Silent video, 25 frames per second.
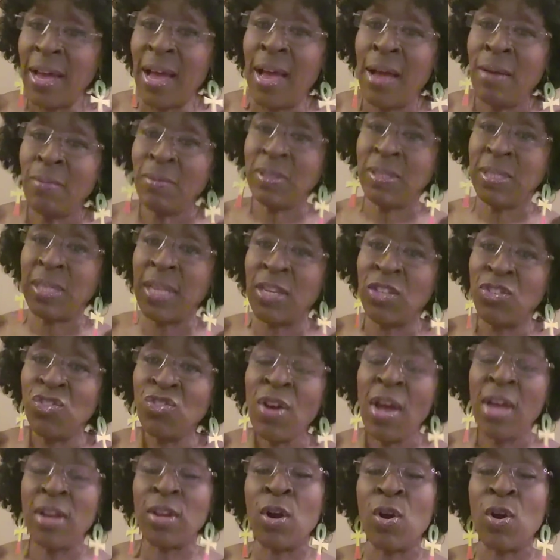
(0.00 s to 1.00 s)
I was like
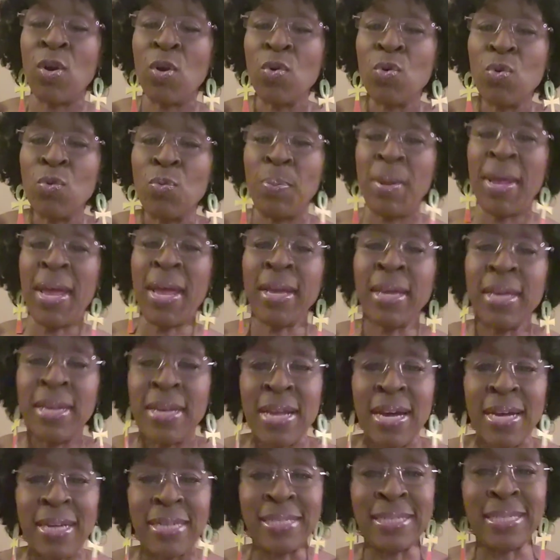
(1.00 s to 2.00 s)
trying to hold back and
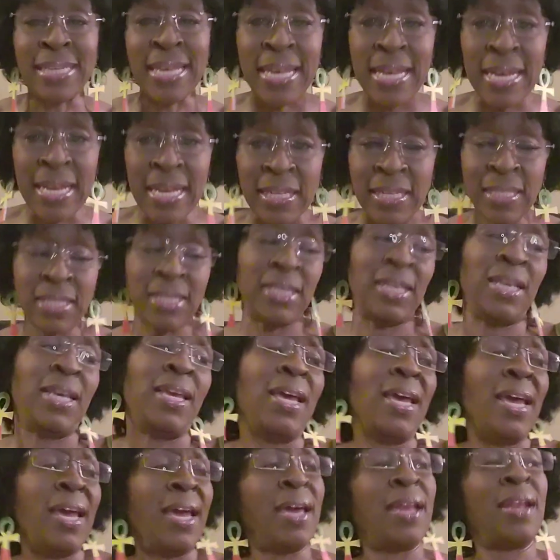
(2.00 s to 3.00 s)
not dance,
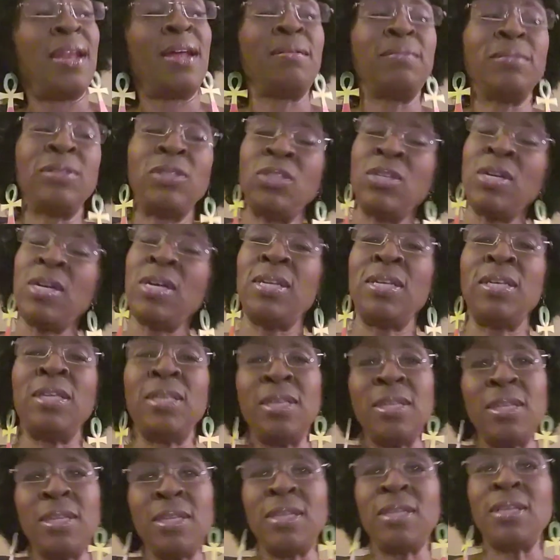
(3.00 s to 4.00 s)
and I was trying to
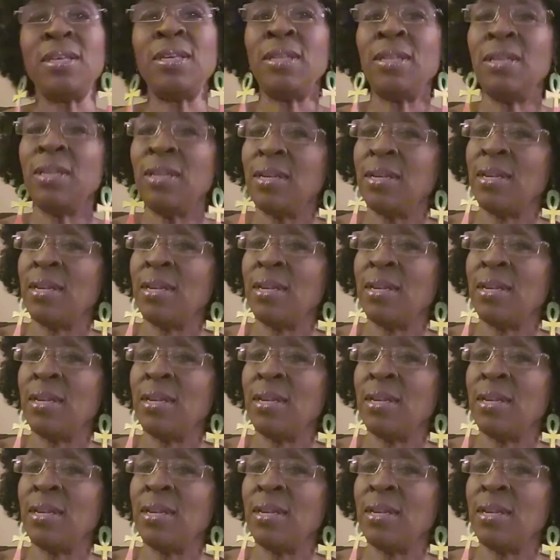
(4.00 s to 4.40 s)
get it in.